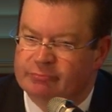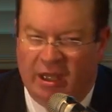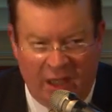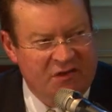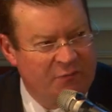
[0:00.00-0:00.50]

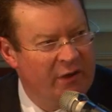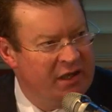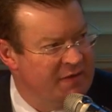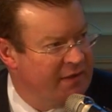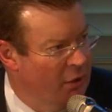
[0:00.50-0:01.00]
Now, that was 20
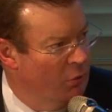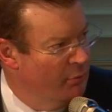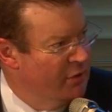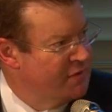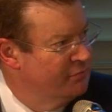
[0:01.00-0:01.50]
years ago
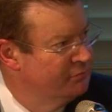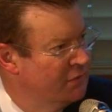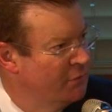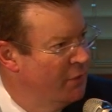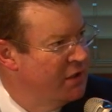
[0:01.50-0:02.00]
almost,
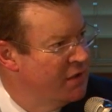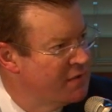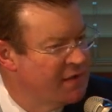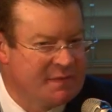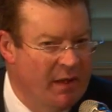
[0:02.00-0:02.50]
20
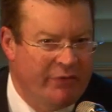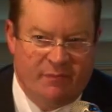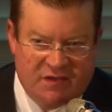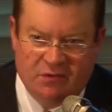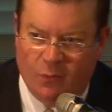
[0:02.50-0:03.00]
years next month,
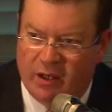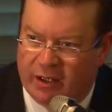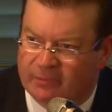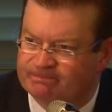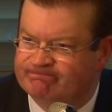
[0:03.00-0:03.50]
and I'm still waiting.